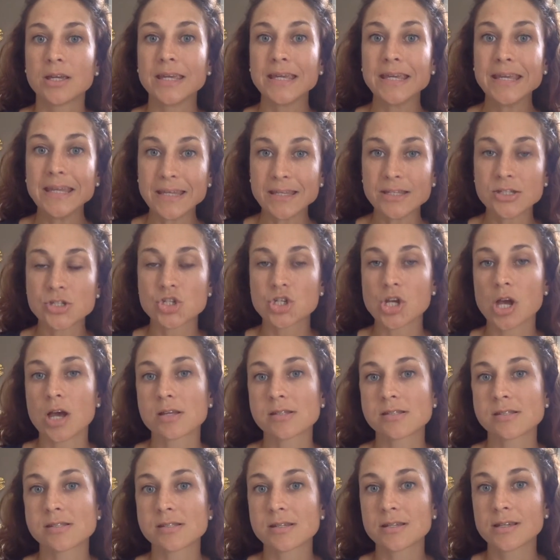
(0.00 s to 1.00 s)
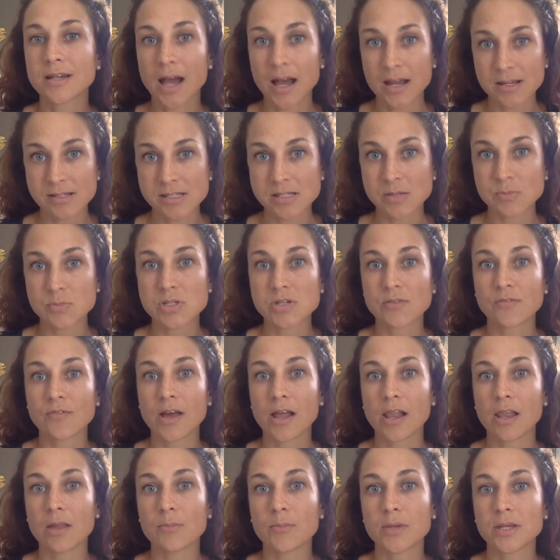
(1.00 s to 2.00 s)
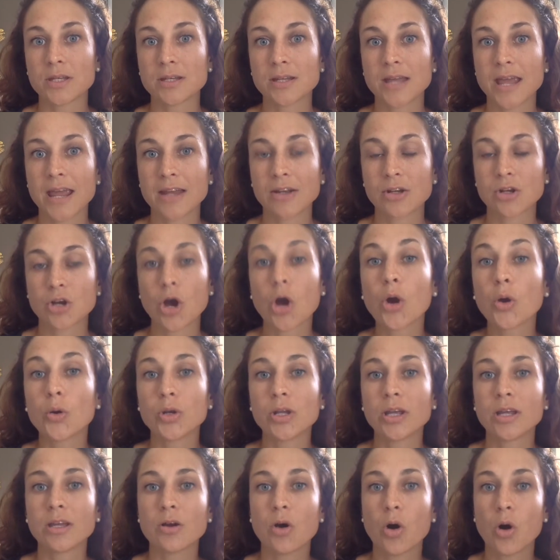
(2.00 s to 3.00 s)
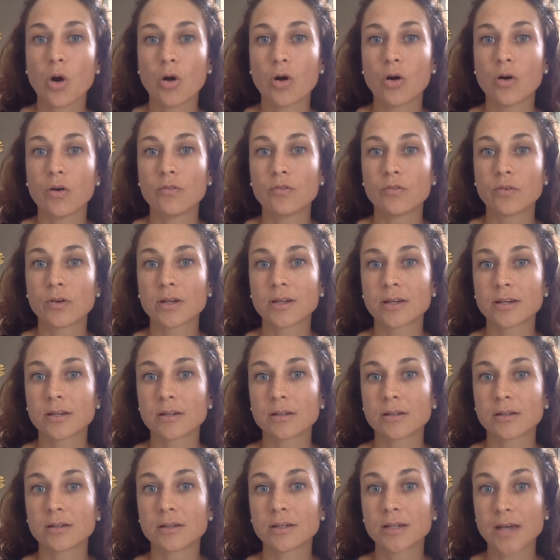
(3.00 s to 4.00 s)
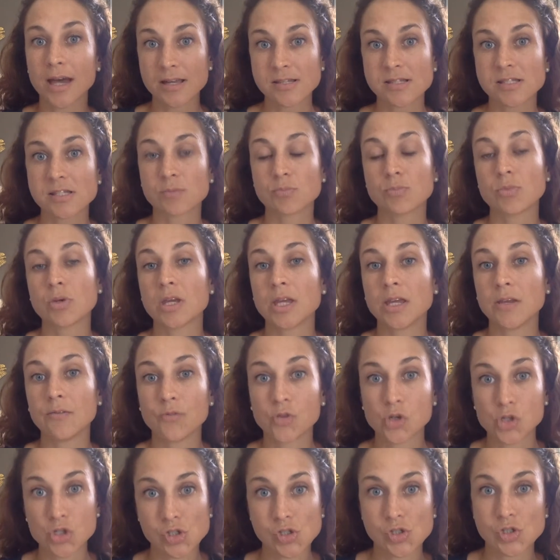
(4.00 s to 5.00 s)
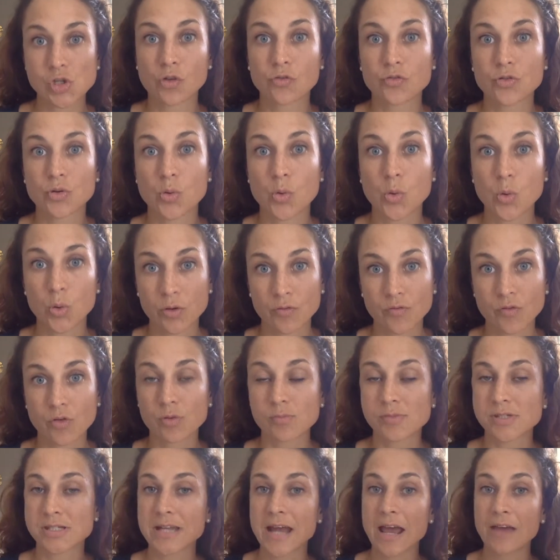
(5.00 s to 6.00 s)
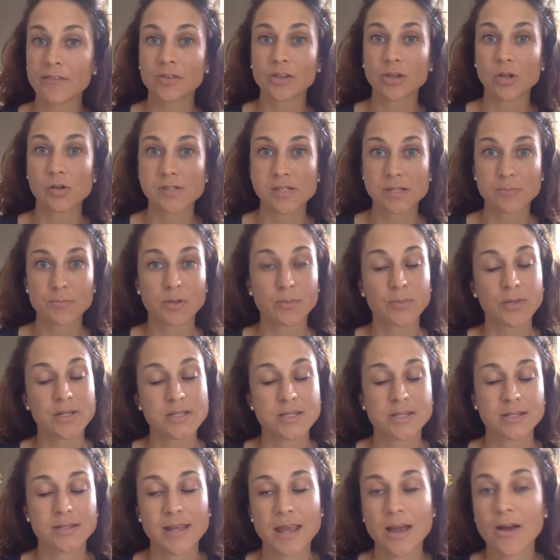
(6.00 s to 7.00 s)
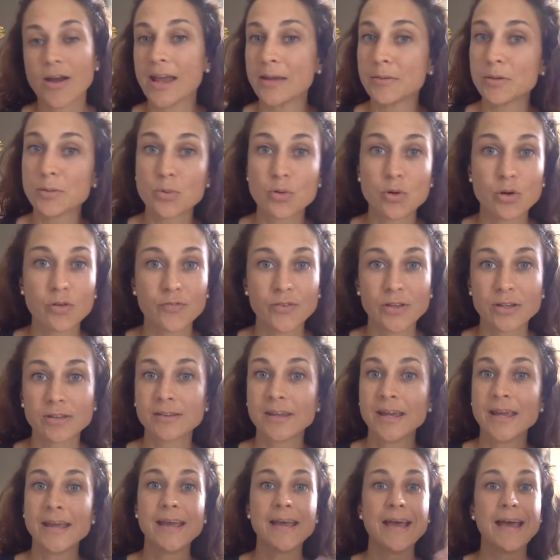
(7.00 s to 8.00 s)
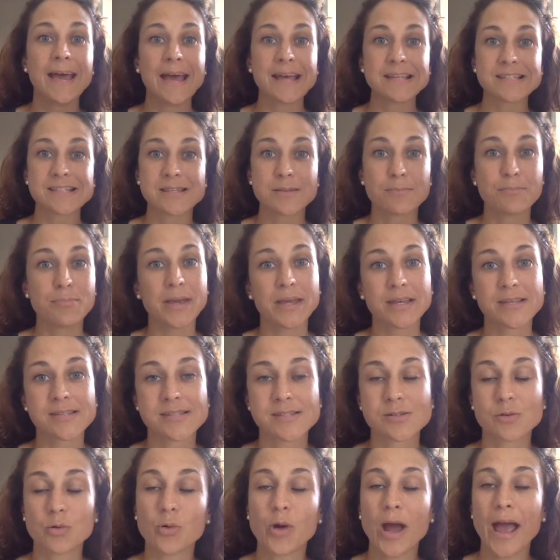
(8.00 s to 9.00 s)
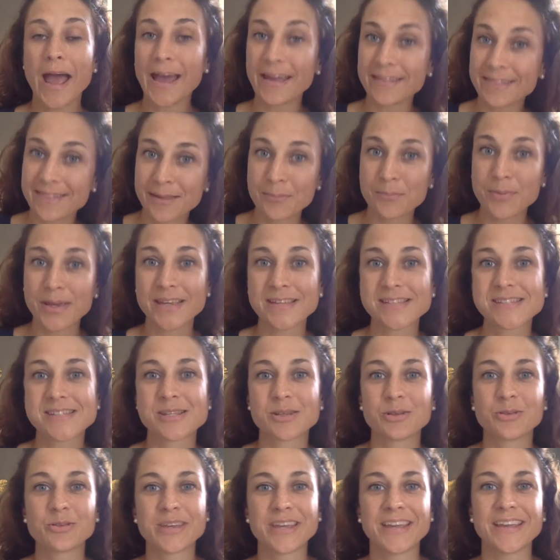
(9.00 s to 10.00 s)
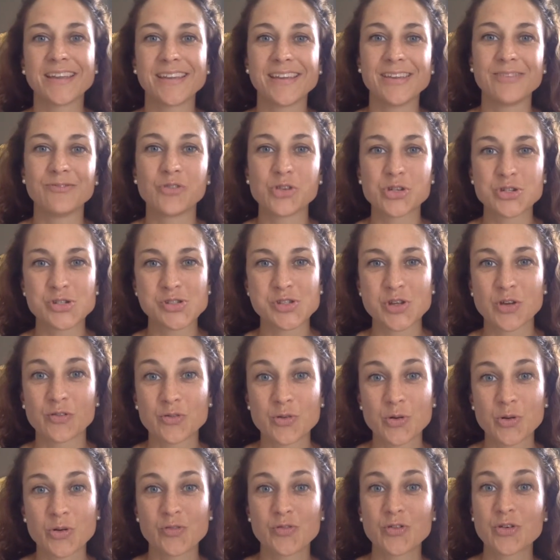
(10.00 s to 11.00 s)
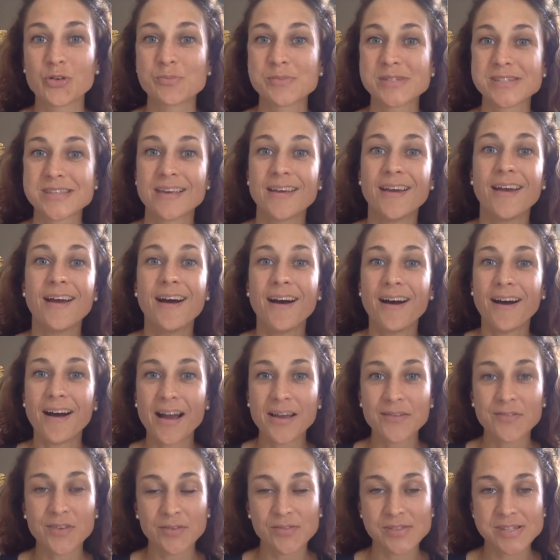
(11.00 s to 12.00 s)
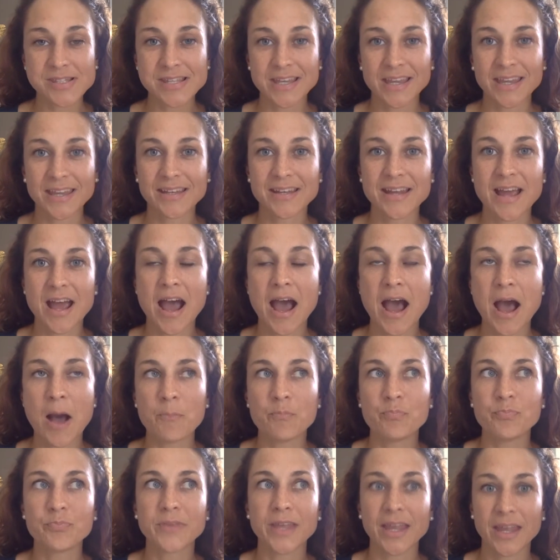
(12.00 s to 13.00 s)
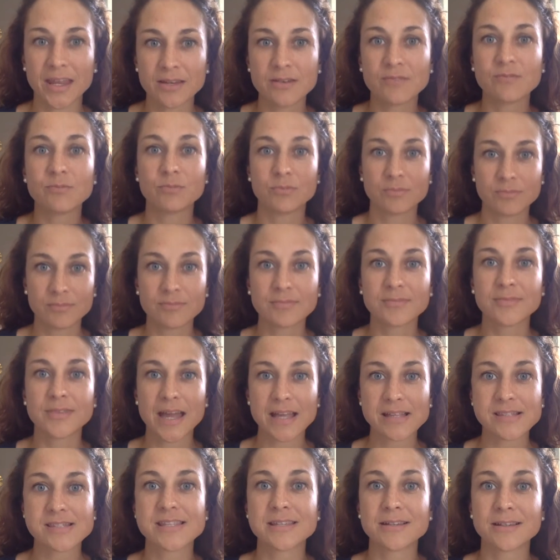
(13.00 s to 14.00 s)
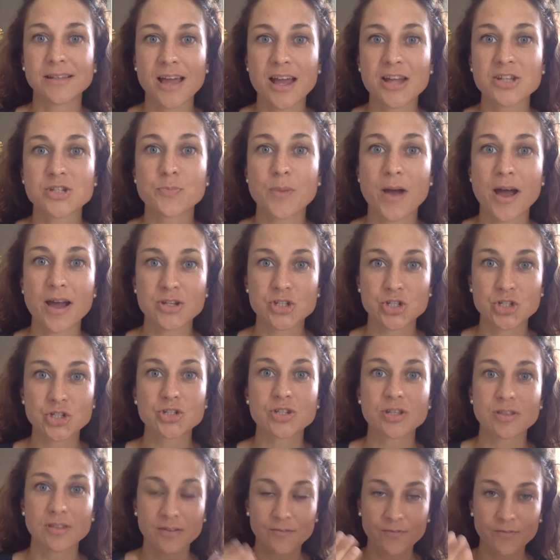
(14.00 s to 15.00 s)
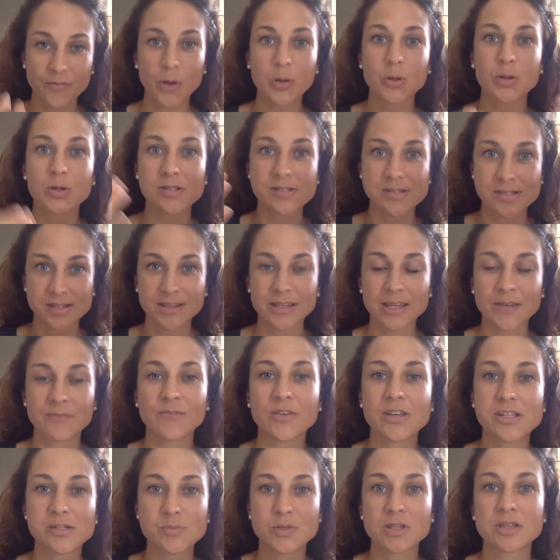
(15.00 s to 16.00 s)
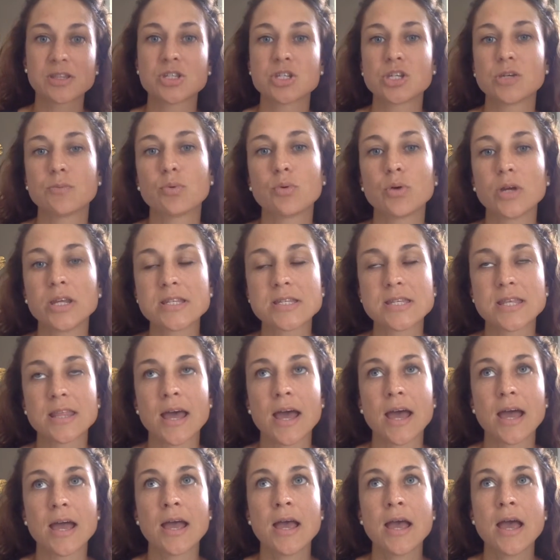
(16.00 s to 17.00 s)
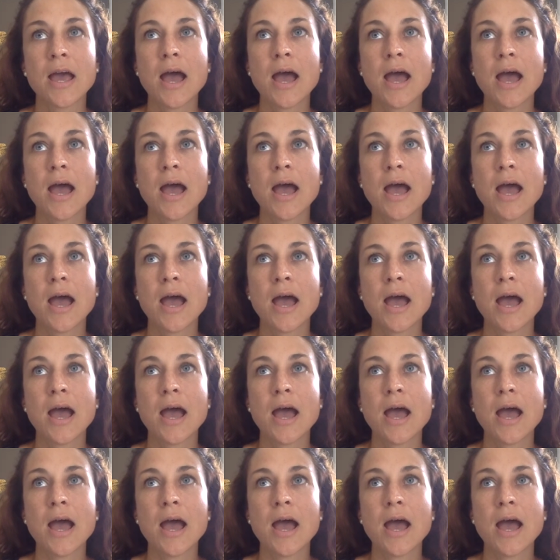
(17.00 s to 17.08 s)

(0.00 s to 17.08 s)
in just custom development and coding of custom Infusionsoft order forms and having those implemented. Now, Amy Porterfield has the best, or had the best looking Infusionsoft order forms I've ever seen, and that's in large part due to the focus and the investment that she put into that.